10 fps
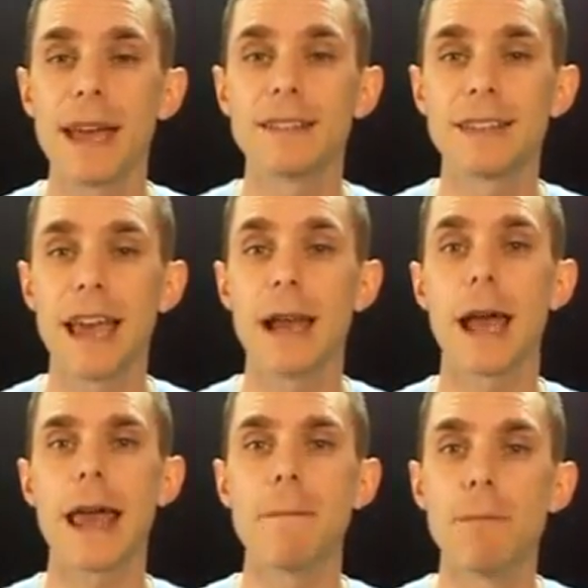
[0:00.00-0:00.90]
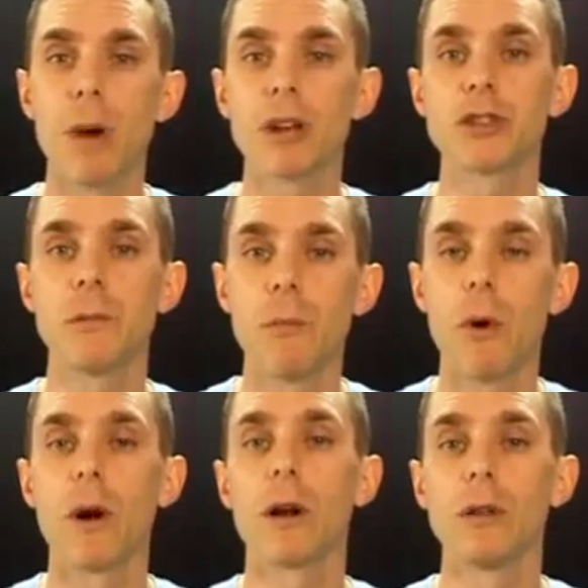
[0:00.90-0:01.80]
maintain a
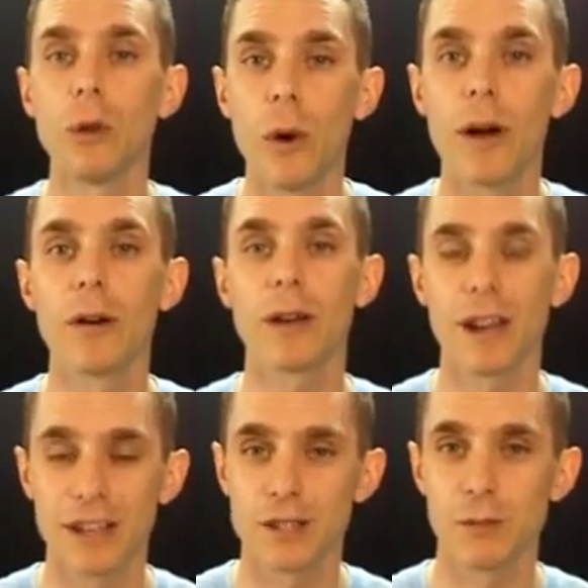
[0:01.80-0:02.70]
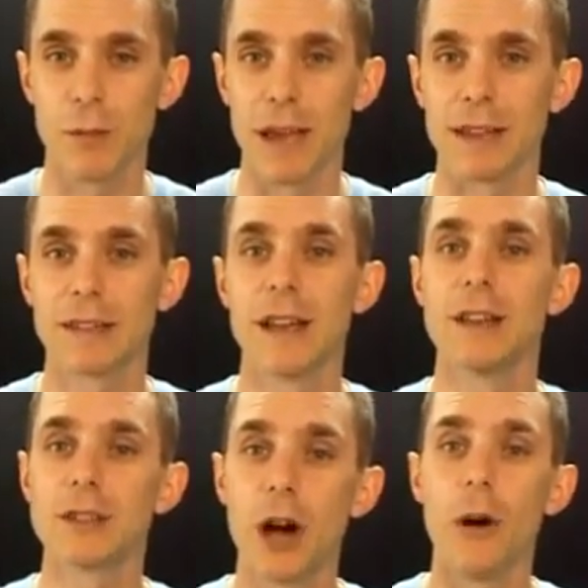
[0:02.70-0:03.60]
much more loyal customer base.